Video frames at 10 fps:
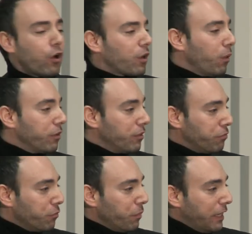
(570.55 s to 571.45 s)
talk about
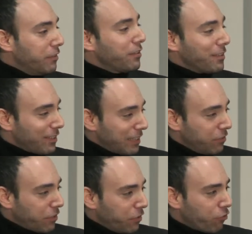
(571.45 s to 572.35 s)
defamation
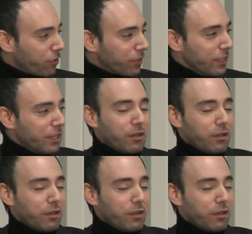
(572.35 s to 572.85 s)
in general,